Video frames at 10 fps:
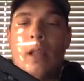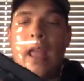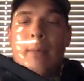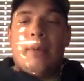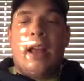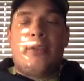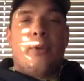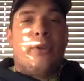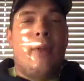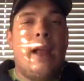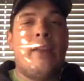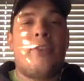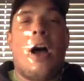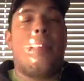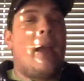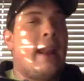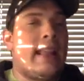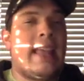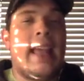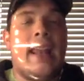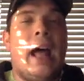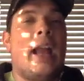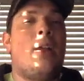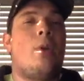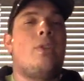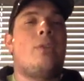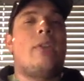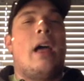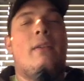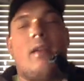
ambidextrous slide stop. And again, I don't use that.